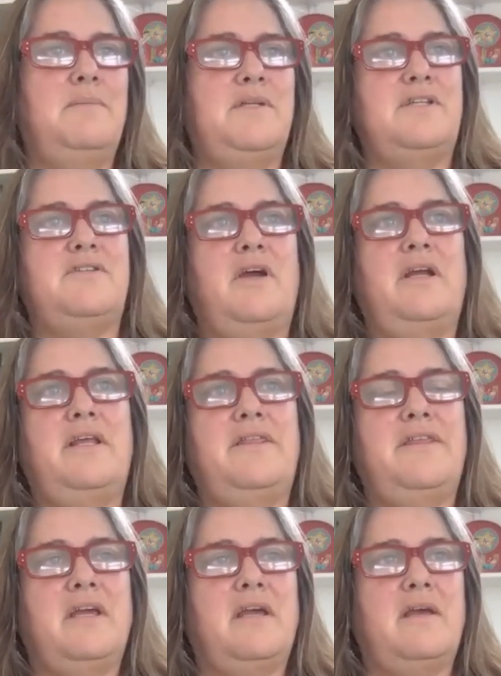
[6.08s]
just trying to
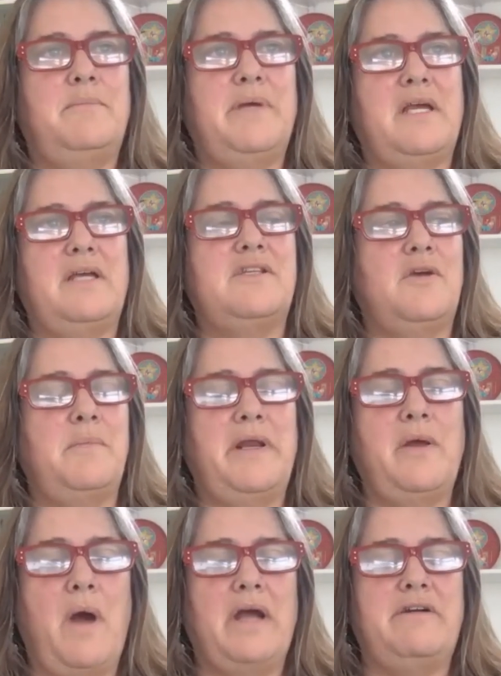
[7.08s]
think, because so
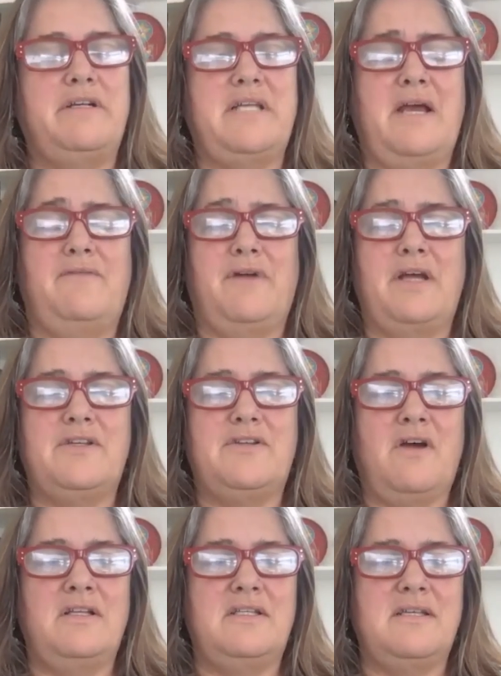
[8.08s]
many wineries have
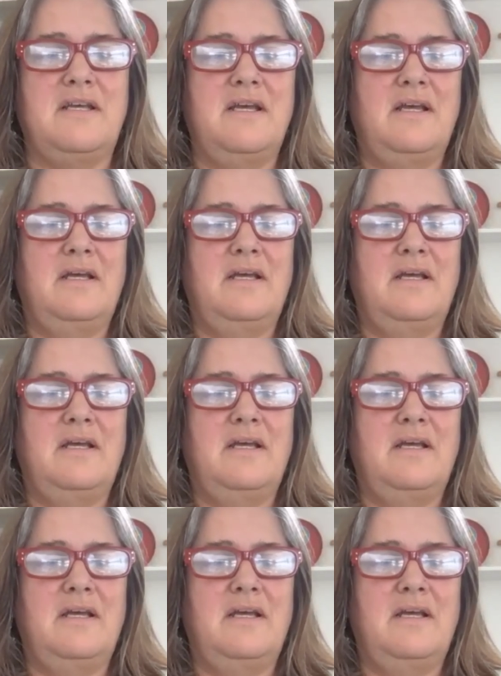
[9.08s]
restaurants,